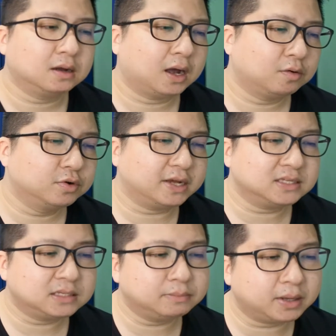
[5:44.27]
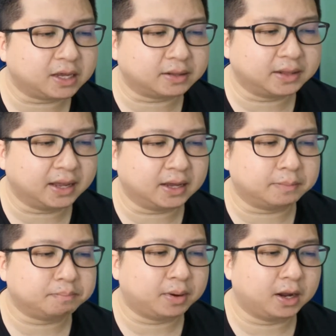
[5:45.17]
I would estimate
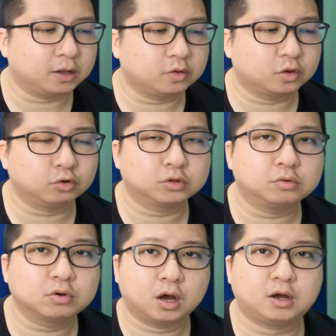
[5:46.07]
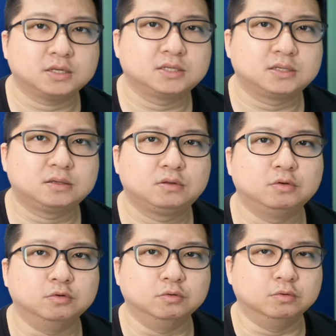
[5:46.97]
that my total cost
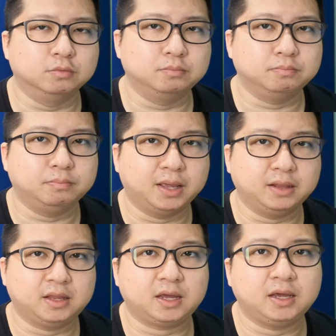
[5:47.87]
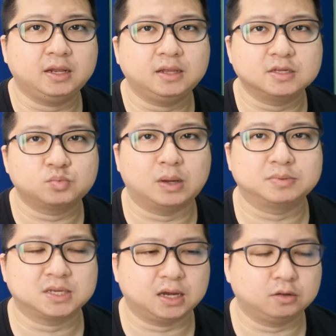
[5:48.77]
to maintain this
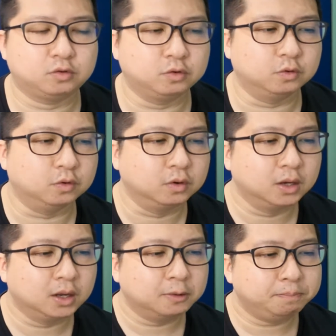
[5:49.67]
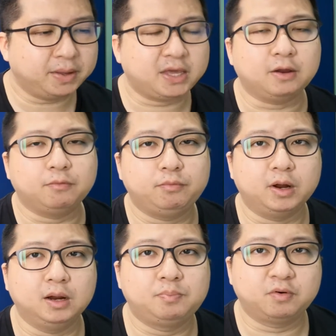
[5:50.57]
website, to make it
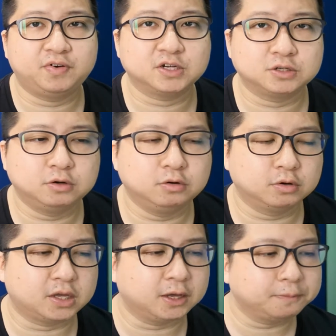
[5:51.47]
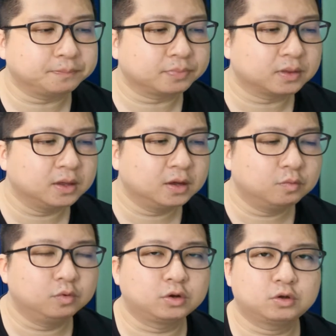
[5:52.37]
really professional looking,
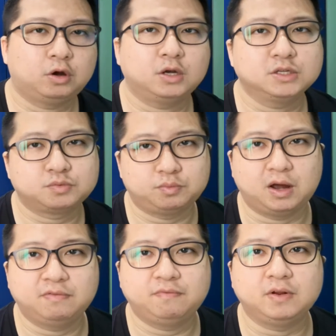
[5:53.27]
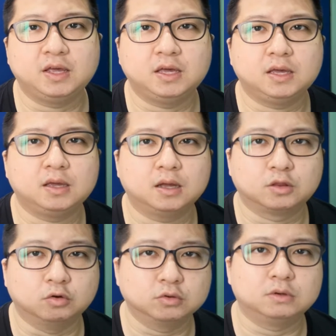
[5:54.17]
would cost roughly a
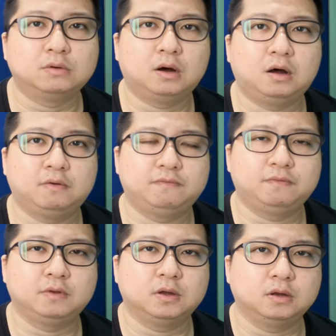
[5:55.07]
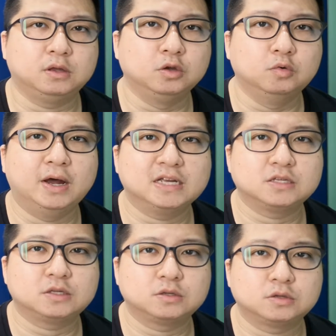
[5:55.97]
total of
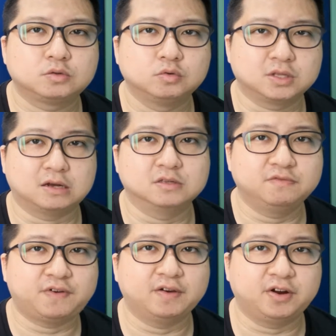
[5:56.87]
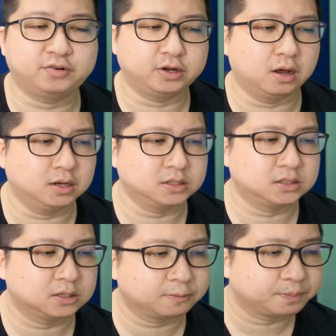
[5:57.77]
US $2,500.